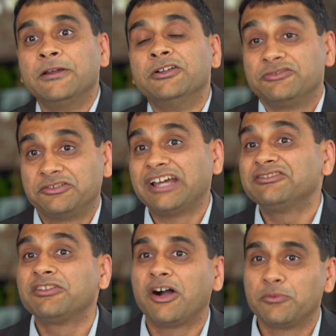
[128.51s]
So that's
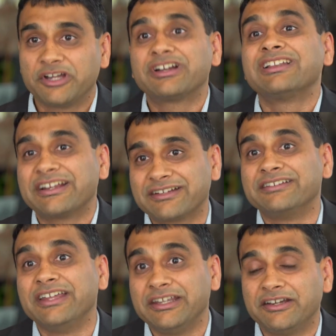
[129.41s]
how we are collecting
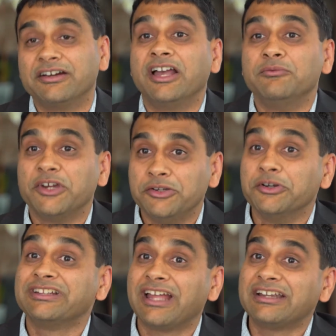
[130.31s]
data, and we're
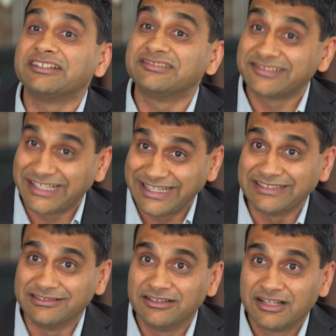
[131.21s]
doing that at
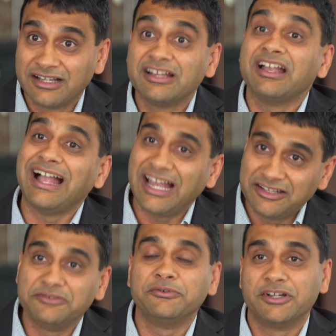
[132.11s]
scale and
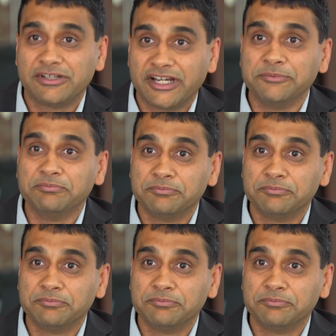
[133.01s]
in real time.